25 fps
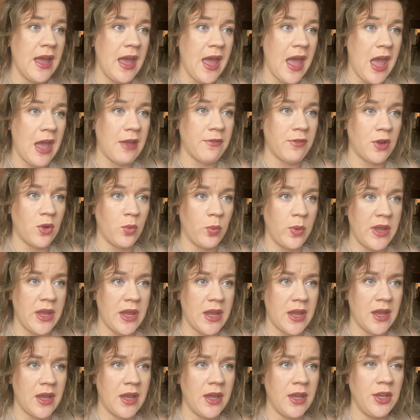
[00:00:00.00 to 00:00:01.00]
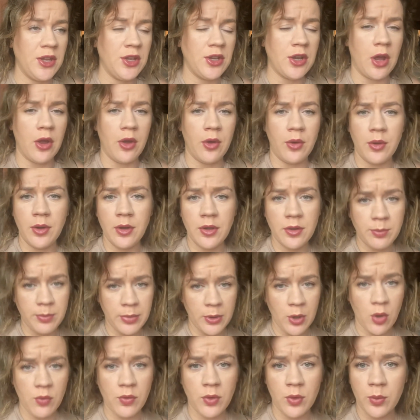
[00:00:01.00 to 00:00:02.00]
every week, you know,
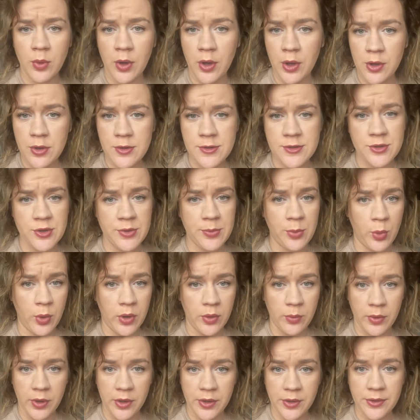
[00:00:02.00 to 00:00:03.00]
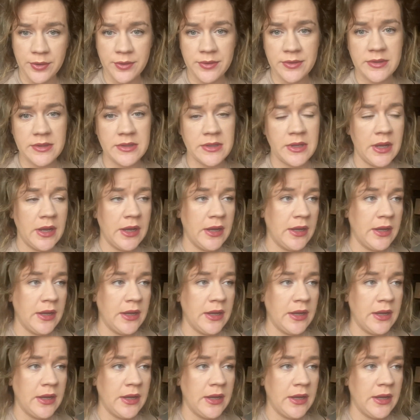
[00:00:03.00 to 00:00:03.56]
bent over rows, 3-point rows,